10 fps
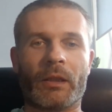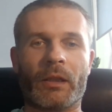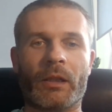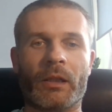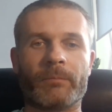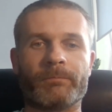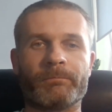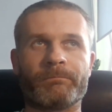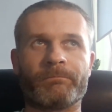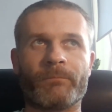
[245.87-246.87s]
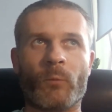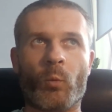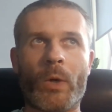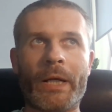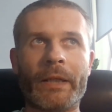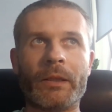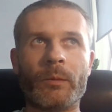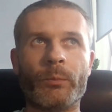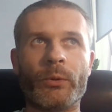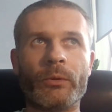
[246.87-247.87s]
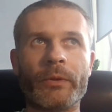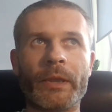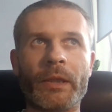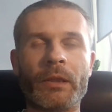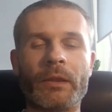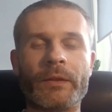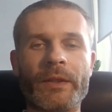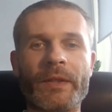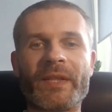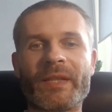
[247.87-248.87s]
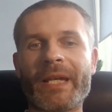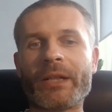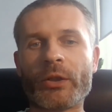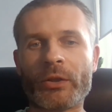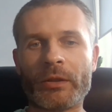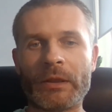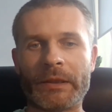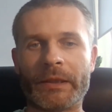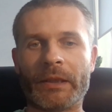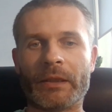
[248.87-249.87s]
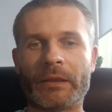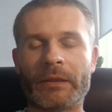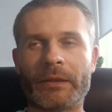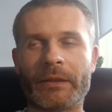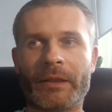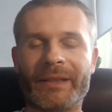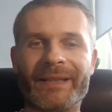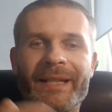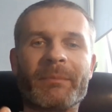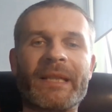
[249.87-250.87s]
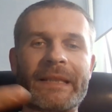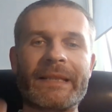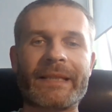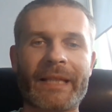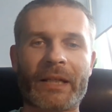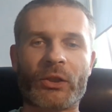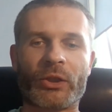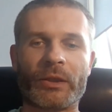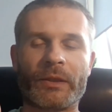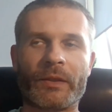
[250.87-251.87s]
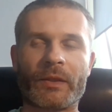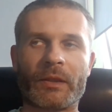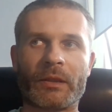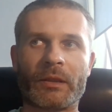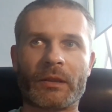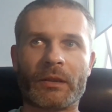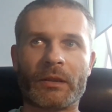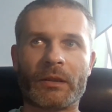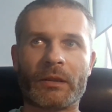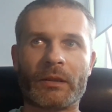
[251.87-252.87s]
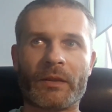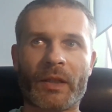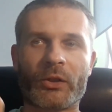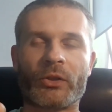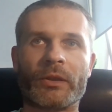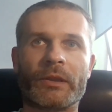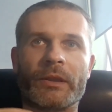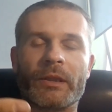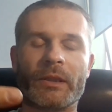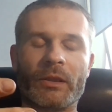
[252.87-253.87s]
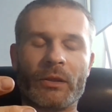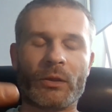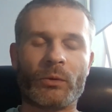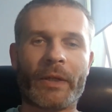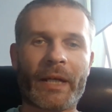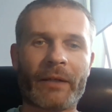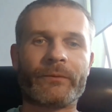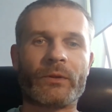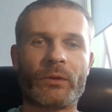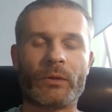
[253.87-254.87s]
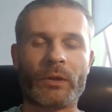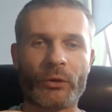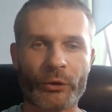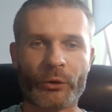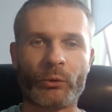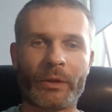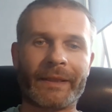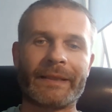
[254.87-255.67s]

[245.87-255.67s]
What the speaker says: While pouring this sexually, I mean in sections, sectionally, you have to ensure